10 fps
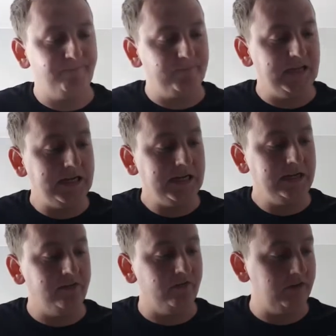The
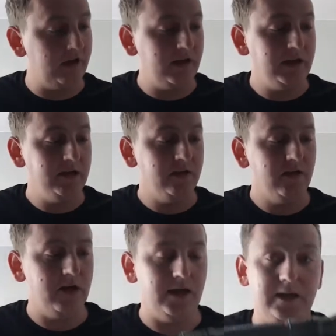design,
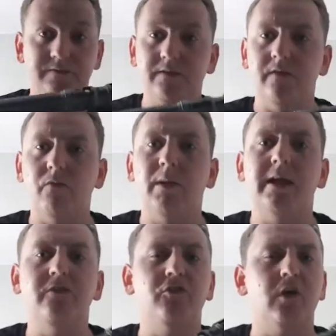if you've ever
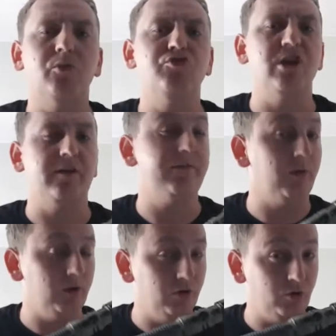played Star Wars Jedi
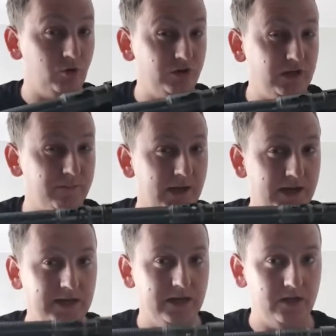Fallen Order, you
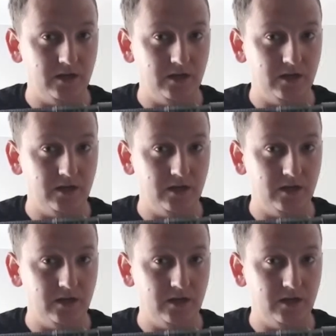might